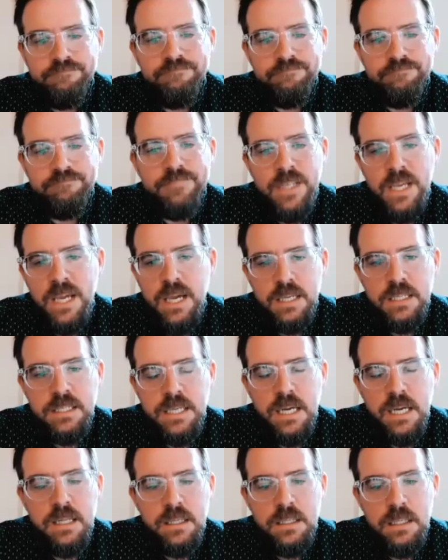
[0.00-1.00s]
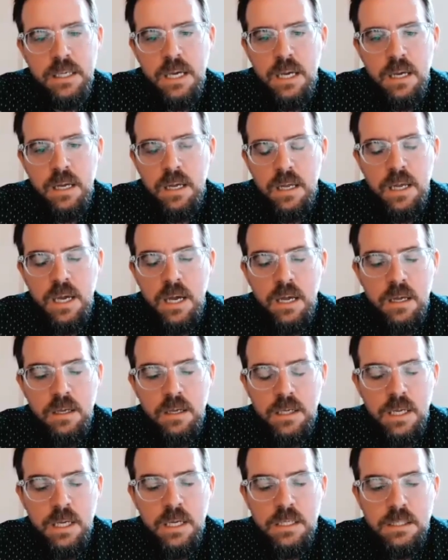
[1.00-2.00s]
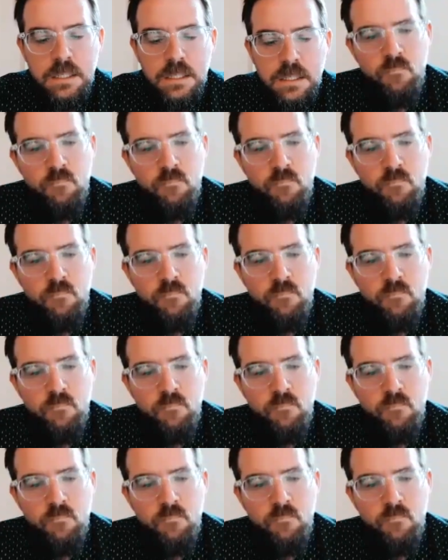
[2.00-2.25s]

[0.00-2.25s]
Mm-hmm. Mm-hmm. Yeah, exactly. Yeah, it does.